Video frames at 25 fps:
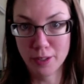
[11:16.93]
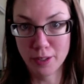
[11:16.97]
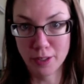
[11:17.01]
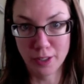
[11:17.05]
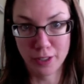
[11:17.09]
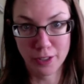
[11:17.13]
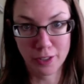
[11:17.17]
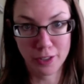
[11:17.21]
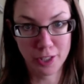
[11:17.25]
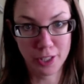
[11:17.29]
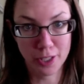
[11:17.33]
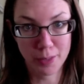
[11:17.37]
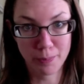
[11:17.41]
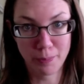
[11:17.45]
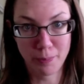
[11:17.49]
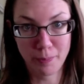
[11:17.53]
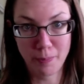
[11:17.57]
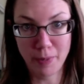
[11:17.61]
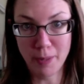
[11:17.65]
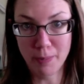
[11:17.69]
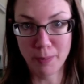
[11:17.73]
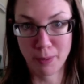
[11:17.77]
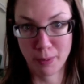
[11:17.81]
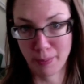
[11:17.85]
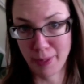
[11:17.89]
or just
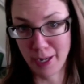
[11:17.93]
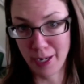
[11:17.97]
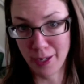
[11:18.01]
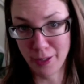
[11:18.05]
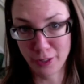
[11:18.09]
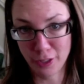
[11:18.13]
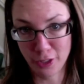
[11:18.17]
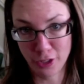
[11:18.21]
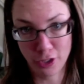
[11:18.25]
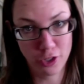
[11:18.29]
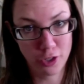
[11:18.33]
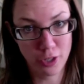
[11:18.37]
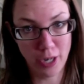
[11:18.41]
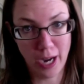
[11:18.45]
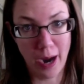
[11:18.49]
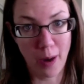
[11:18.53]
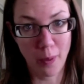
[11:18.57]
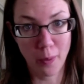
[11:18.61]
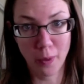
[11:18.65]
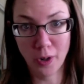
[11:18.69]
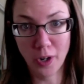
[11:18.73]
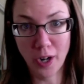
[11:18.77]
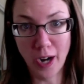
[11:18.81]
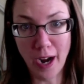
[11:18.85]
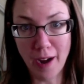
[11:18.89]
be prepared to
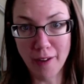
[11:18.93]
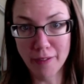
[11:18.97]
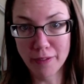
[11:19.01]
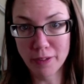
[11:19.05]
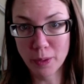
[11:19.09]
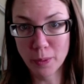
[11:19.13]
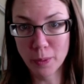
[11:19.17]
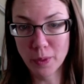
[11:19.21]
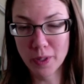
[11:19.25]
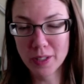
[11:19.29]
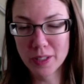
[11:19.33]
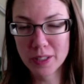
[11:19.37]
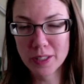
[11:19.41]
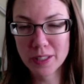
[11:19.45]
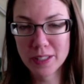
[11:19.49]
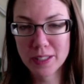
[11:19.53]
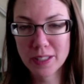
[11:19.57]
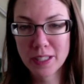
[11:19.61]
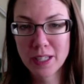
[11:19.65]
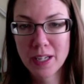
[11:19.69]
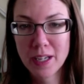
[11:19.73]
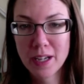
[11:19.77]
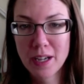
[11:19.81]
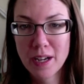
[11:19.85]
shower afterwards,